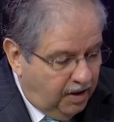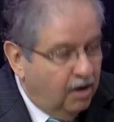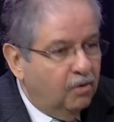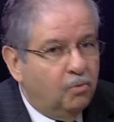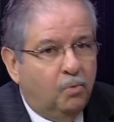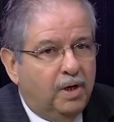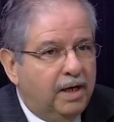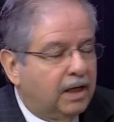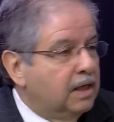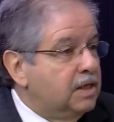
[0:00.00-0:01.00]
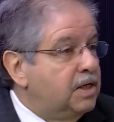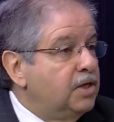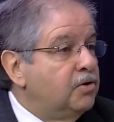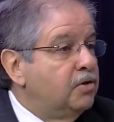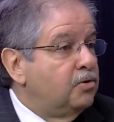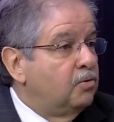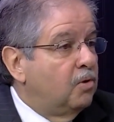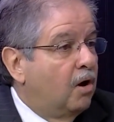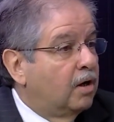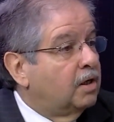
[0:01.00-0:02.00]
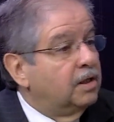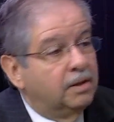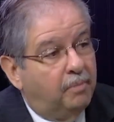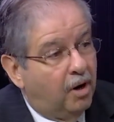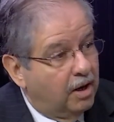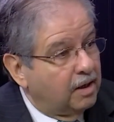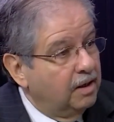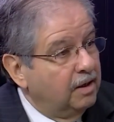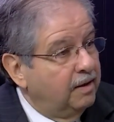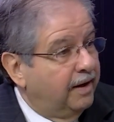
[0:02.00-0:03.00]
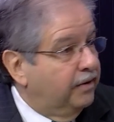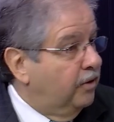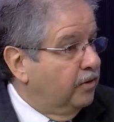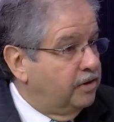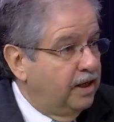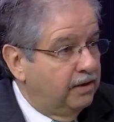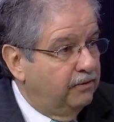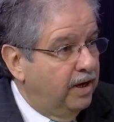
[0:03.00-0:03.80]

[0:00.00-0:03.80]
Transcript: We continue to do our Clean a Park and Earth Day events,